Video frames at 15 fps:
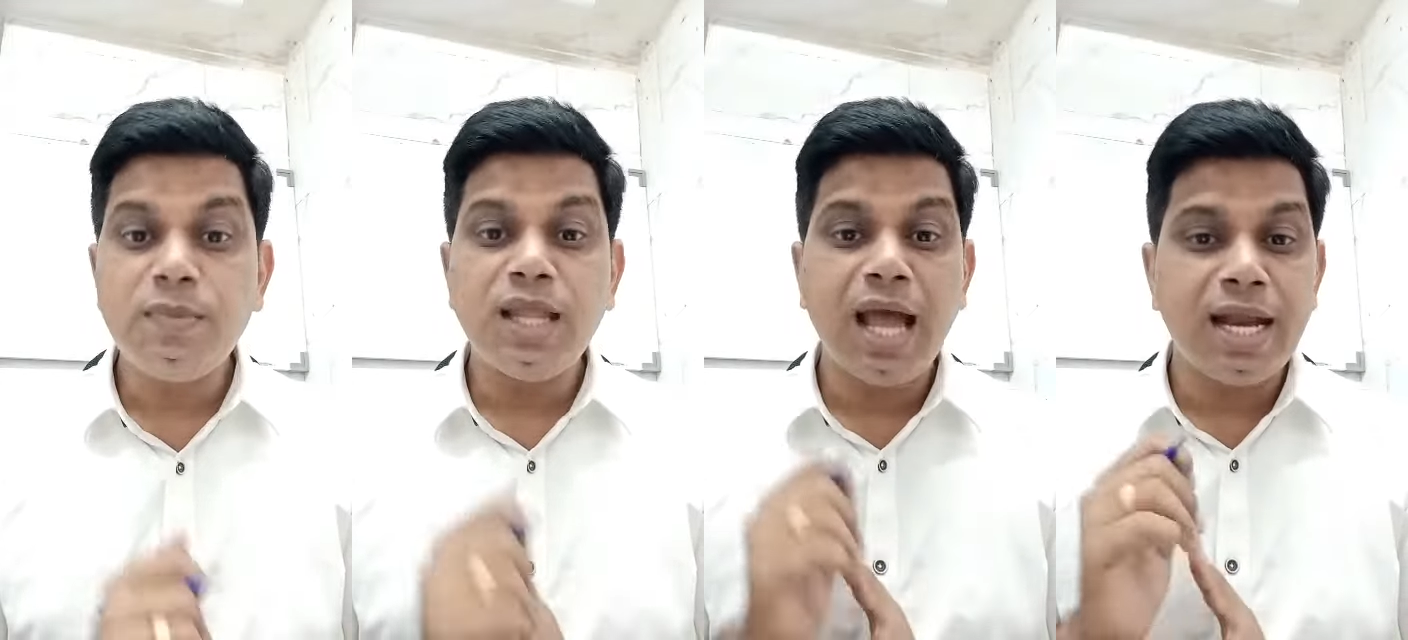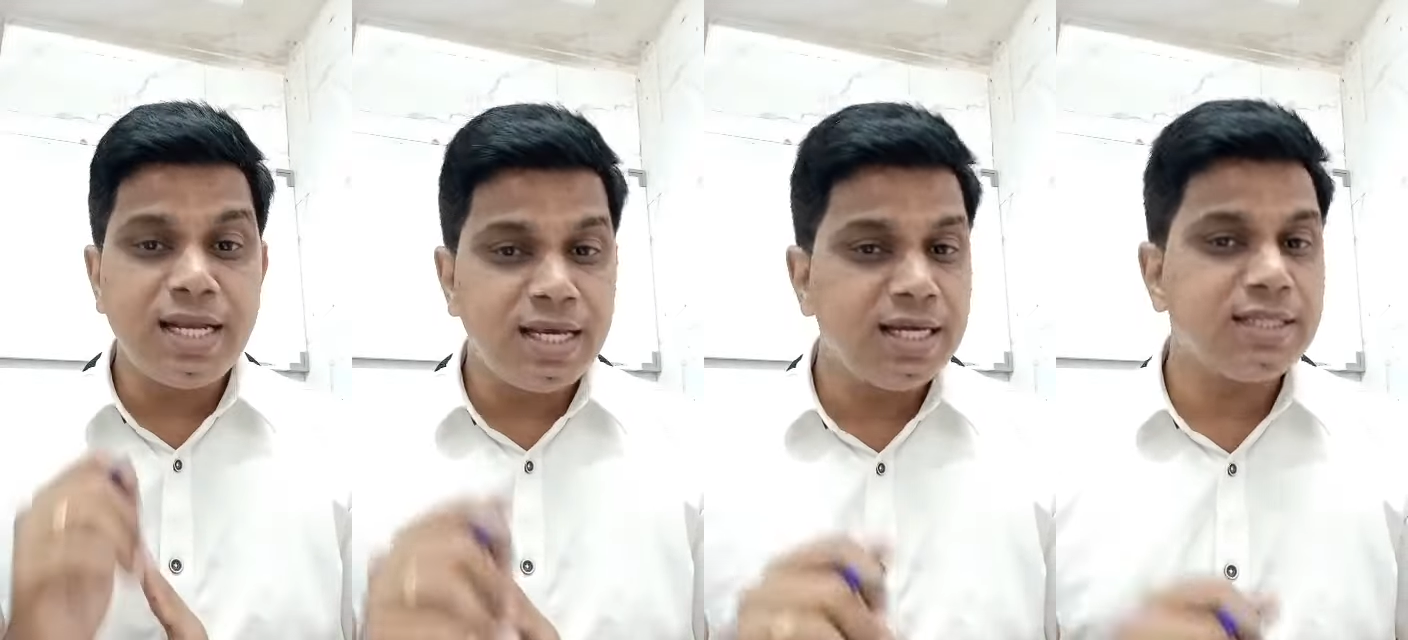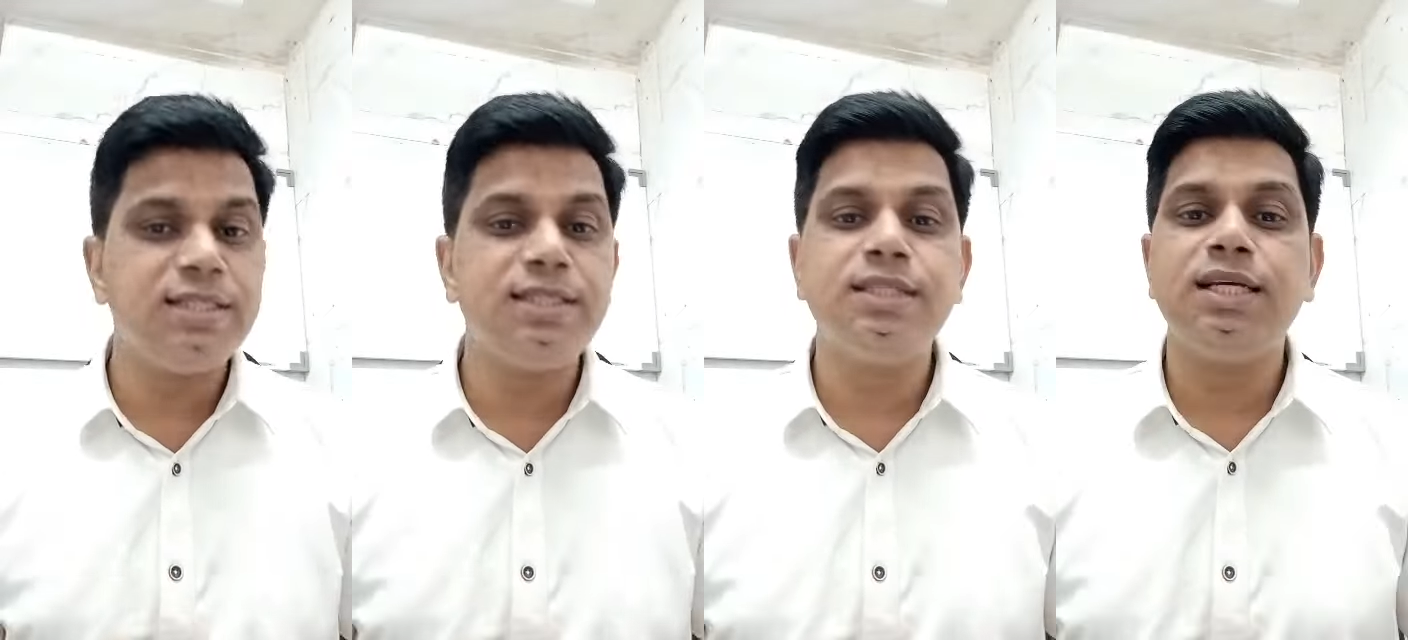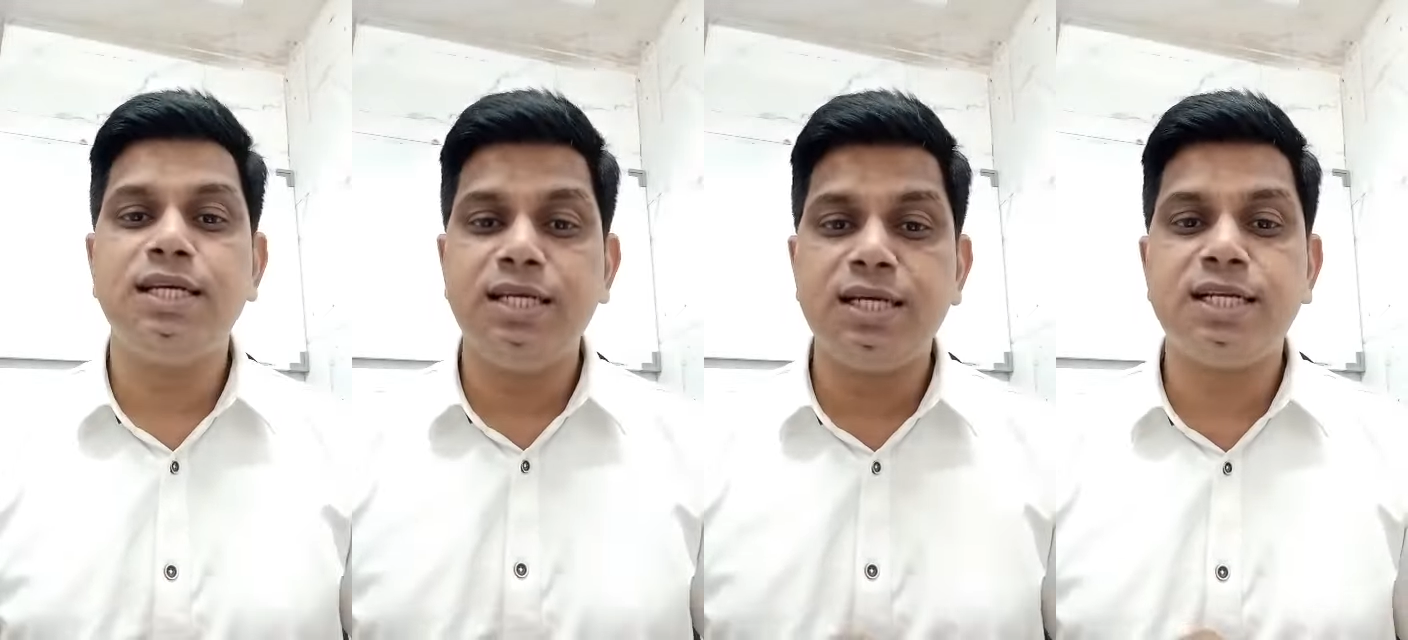And here
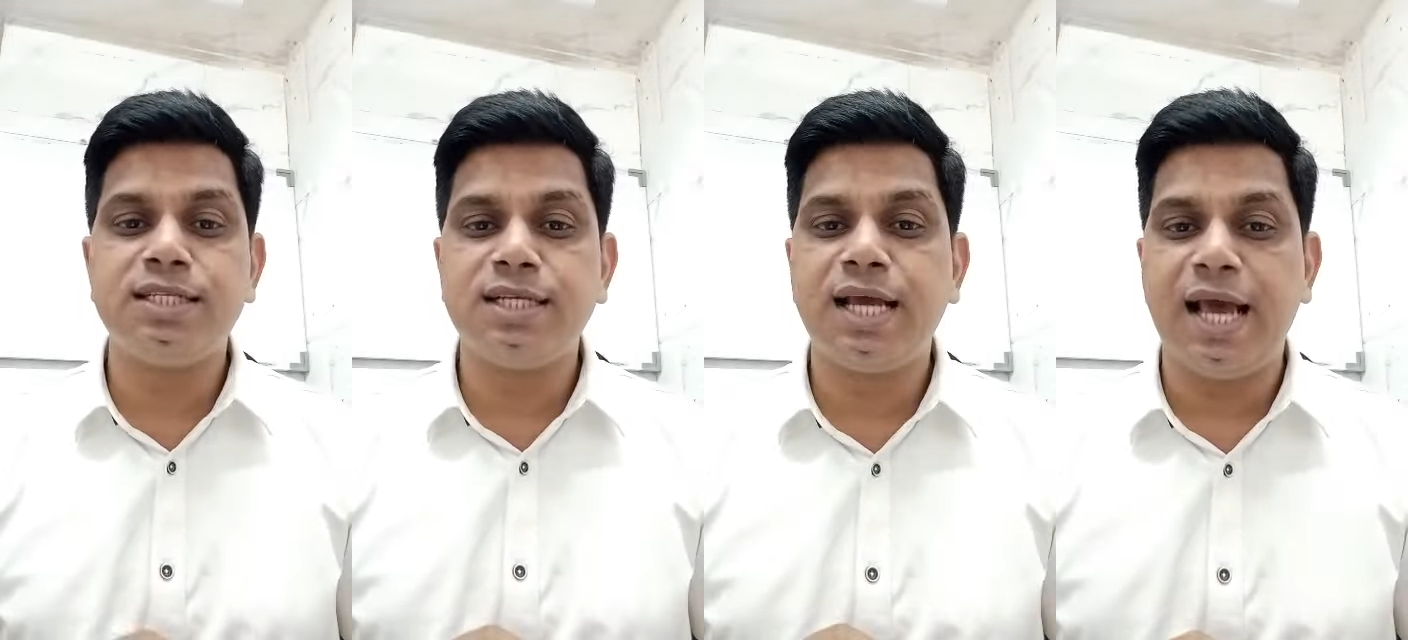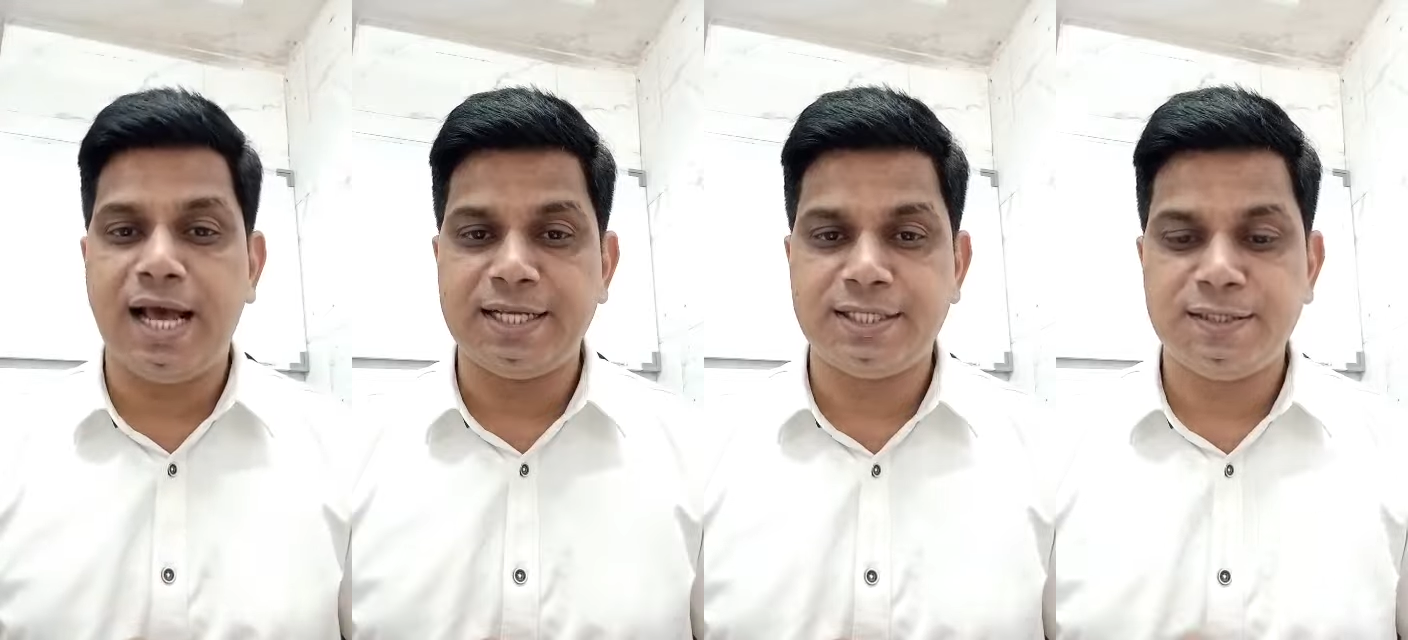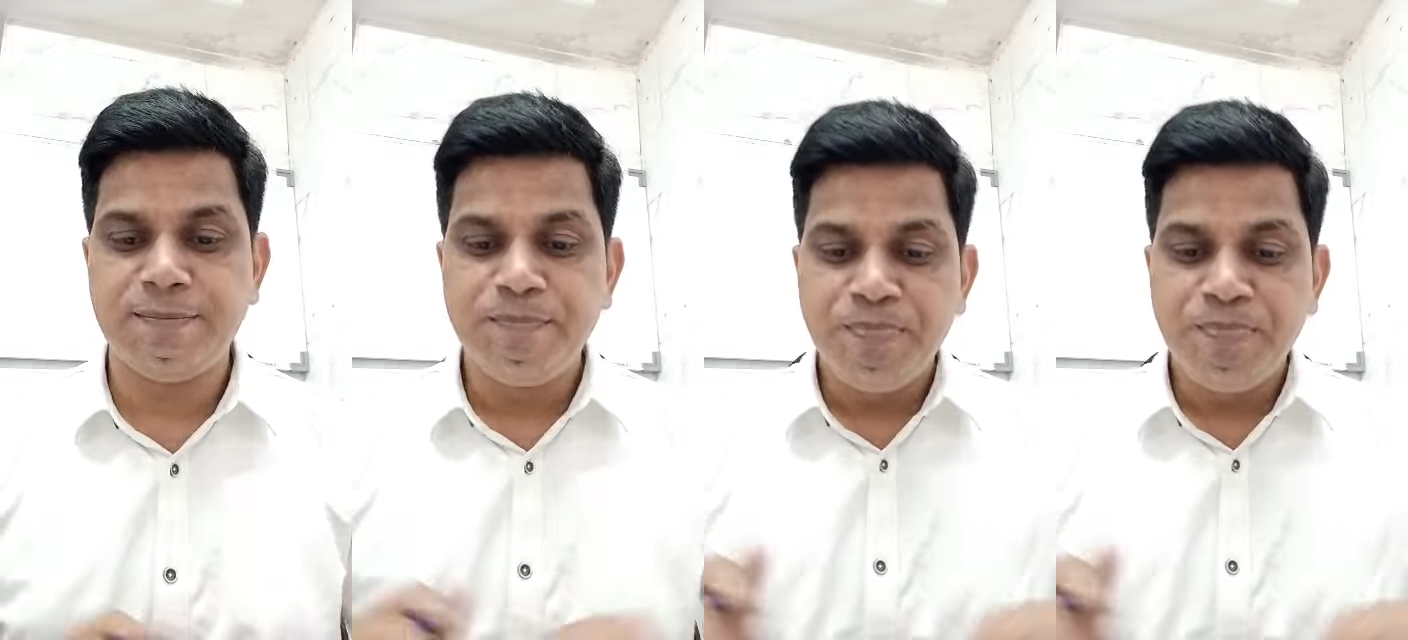is the catch.